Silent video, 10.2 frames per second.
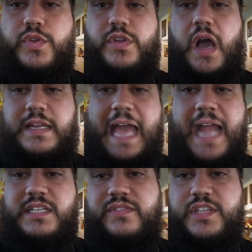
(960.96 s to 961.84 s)
do not
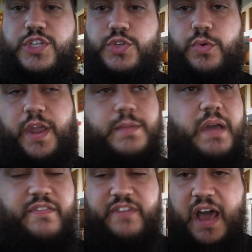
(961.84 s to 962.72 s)
actively destroy it
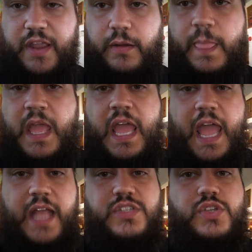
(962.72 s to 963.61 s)
by fire.
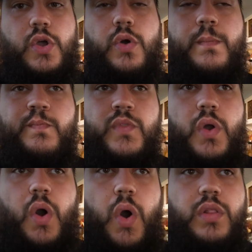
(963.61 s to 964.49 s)
And so
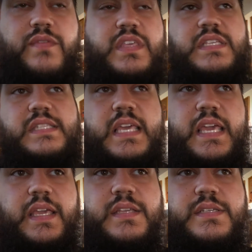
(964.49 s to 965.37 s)
all of these
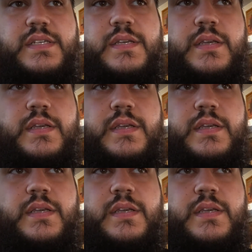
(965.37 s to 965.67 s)
things,